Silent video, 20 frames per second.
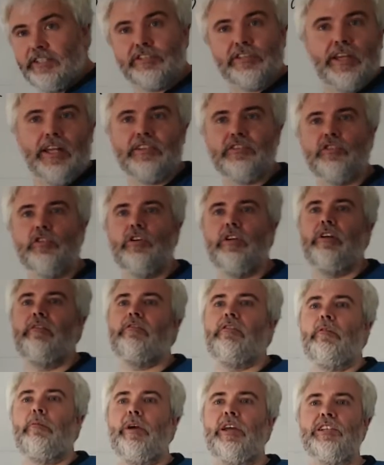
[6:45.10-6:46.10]
That's that's good
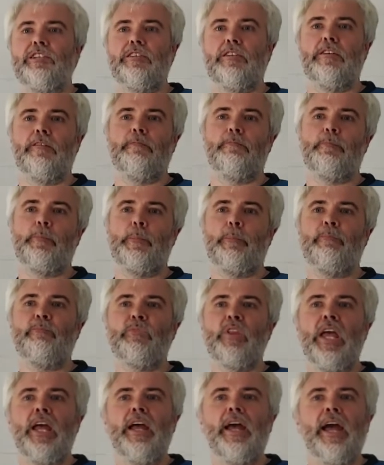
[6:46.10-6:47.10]
information.
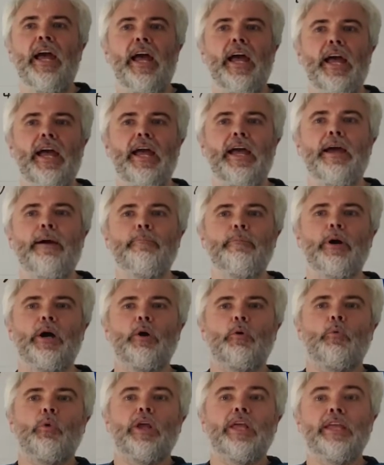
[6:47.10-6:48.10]
Um,
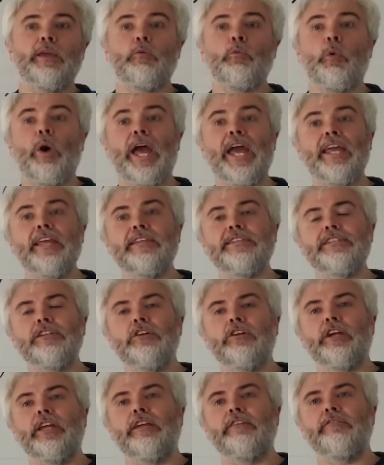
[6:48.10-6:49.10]
Wei is
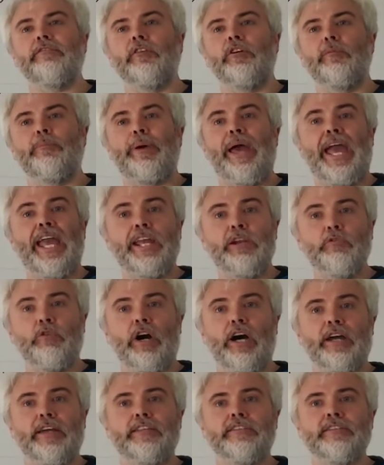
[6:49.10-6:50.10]
looking for a pay
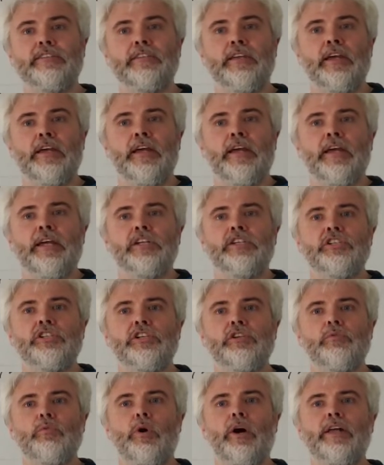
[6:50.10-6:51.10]
rise.
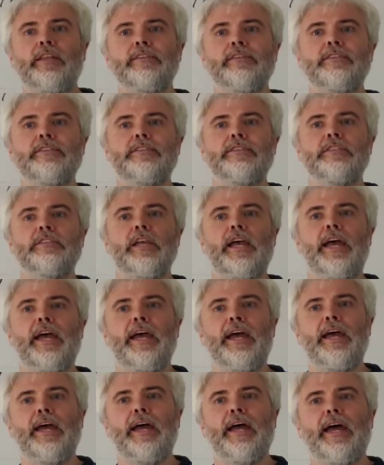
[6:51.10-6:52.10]
She wants
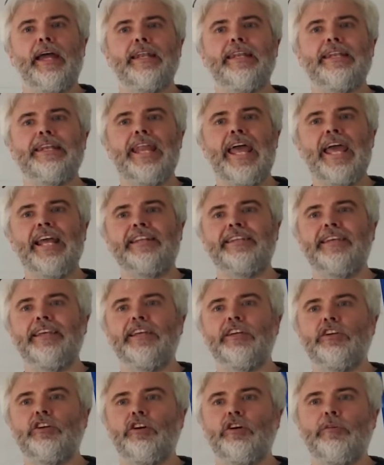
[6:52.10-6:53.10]
uh, a net
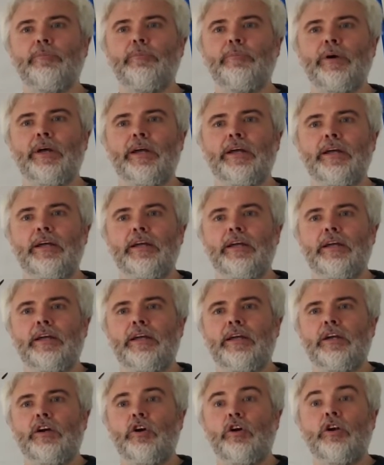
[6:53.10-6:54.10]
income,
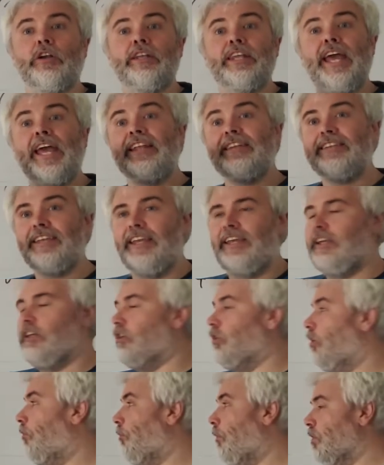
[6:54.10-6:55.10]
her net
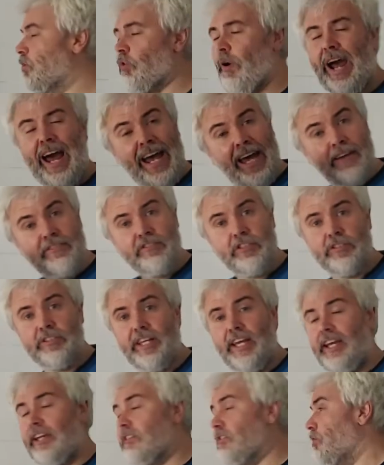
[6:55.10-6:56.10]
income, so after
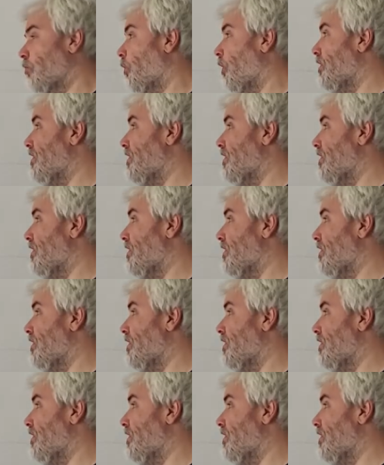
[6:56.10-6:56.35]
tax, she